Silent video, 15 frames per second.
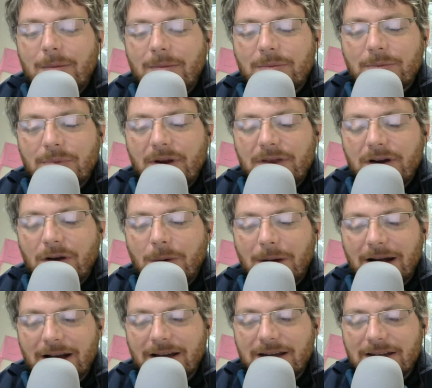Brother
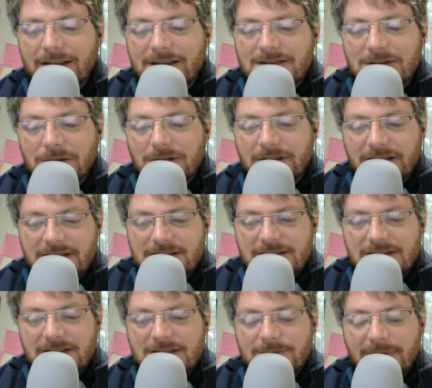Kwang is
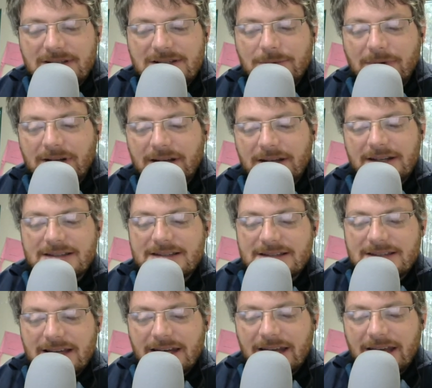oldest, 21 and
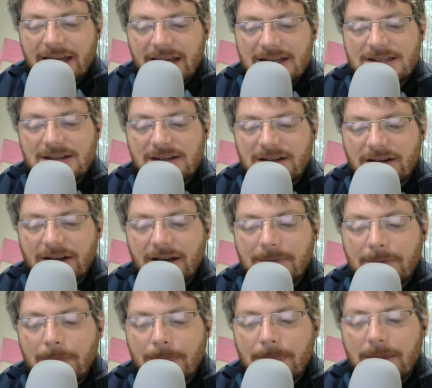studying engineering.
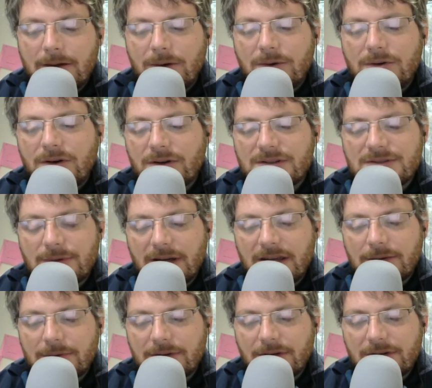Who knows what
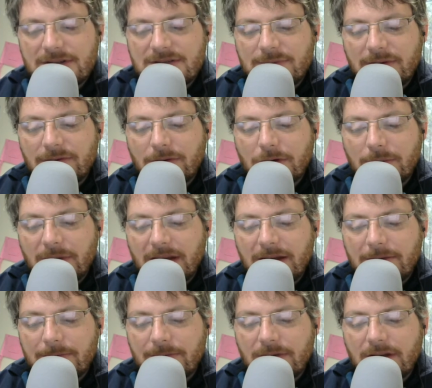he will notice before me?